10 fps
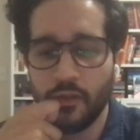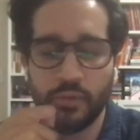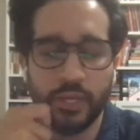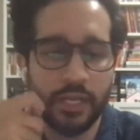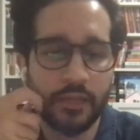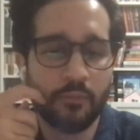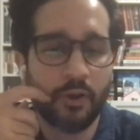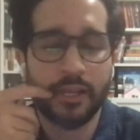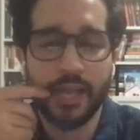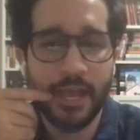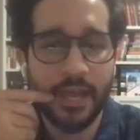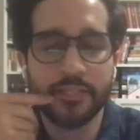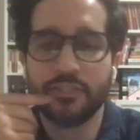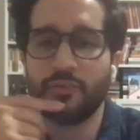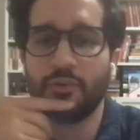Reading
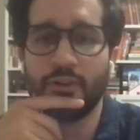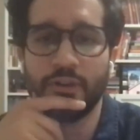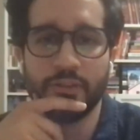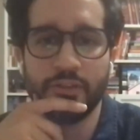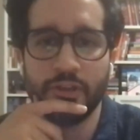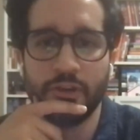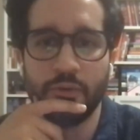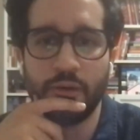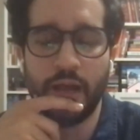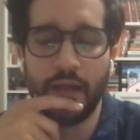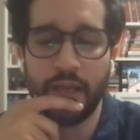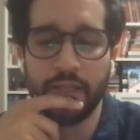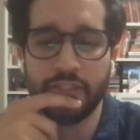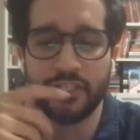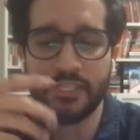Marquez or,
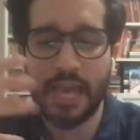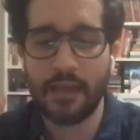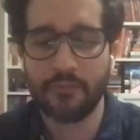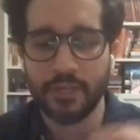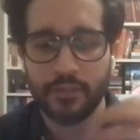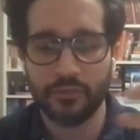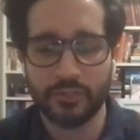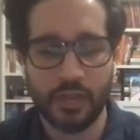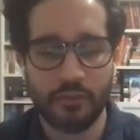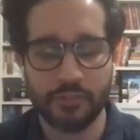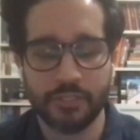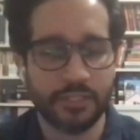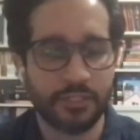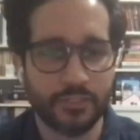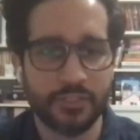just having those
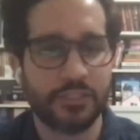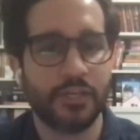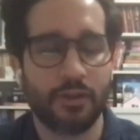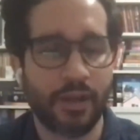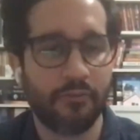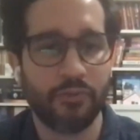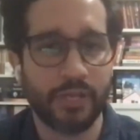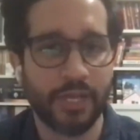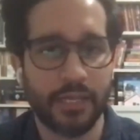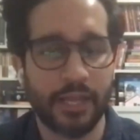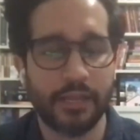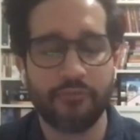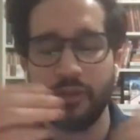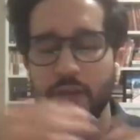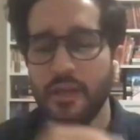conversations just in our everyday
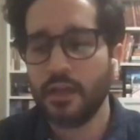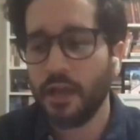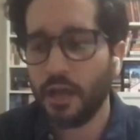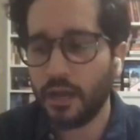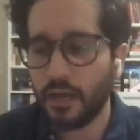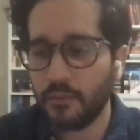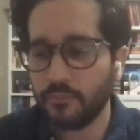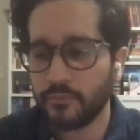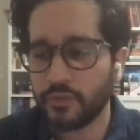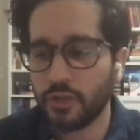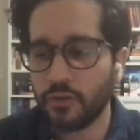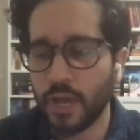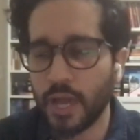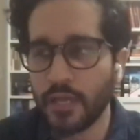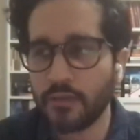life.
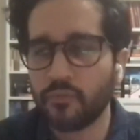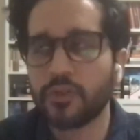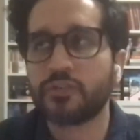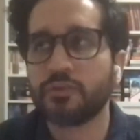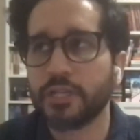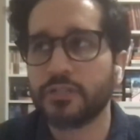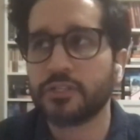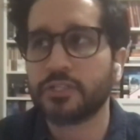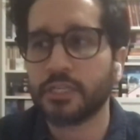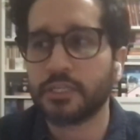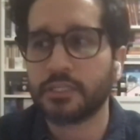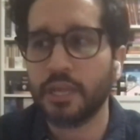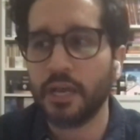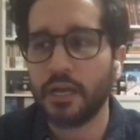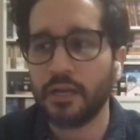And what's really interesting
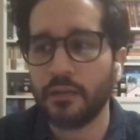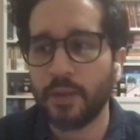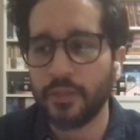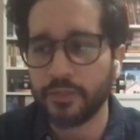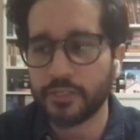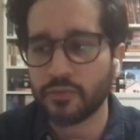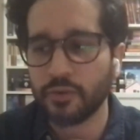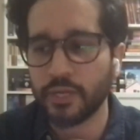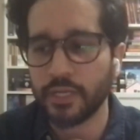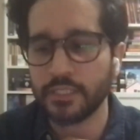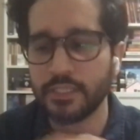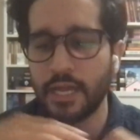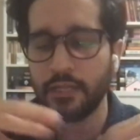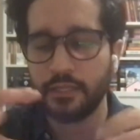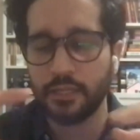about this story is
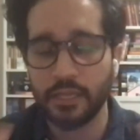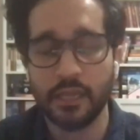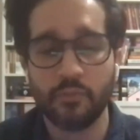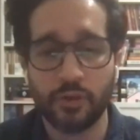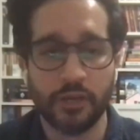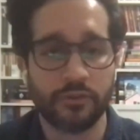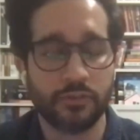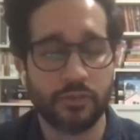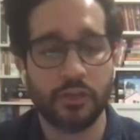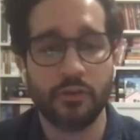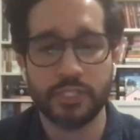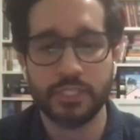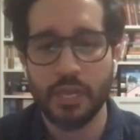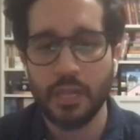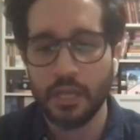that the Guillermo character, the
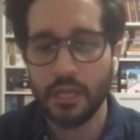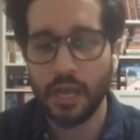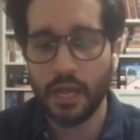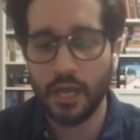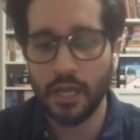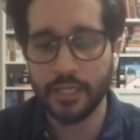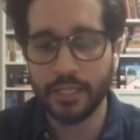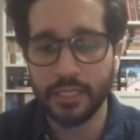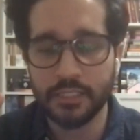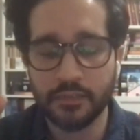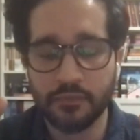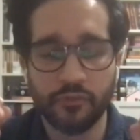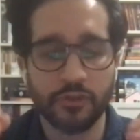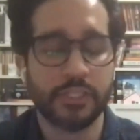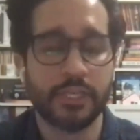ghost, he is the
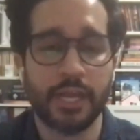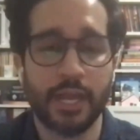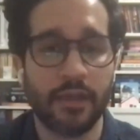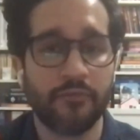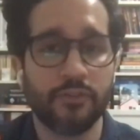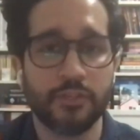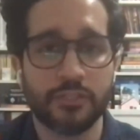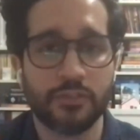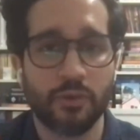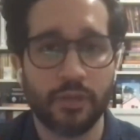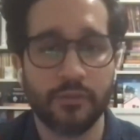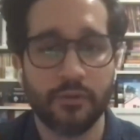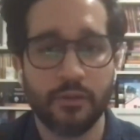first thing I had for this story.